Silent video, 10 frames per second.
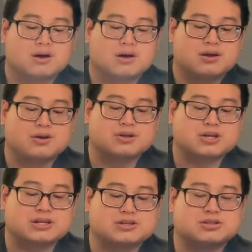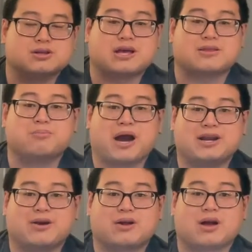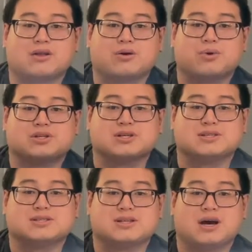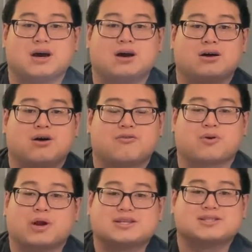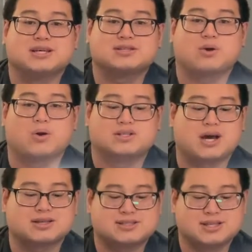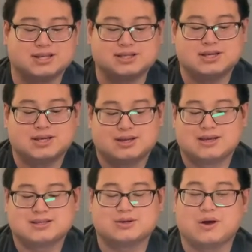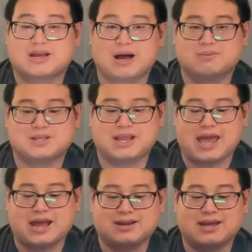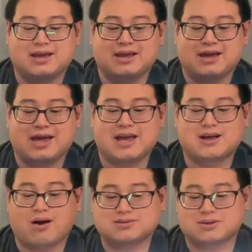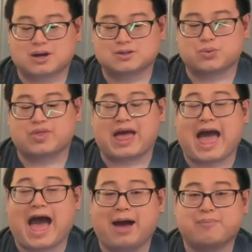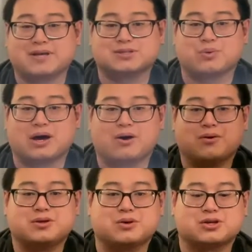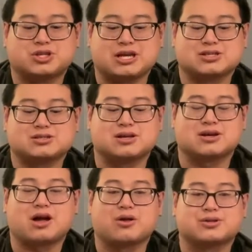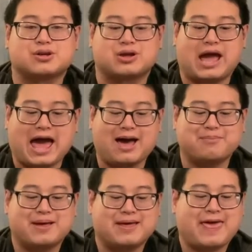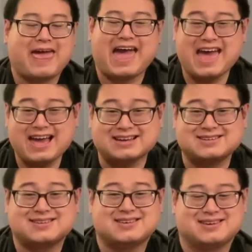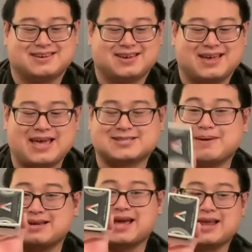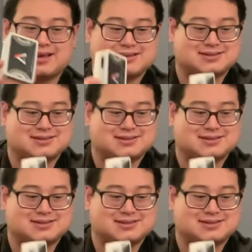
You can change it to like the binary color, which is fluorescent or tungsten. So it comes in handy. It also comes with the app as well. You could change the colors on your app, and it's magnetic.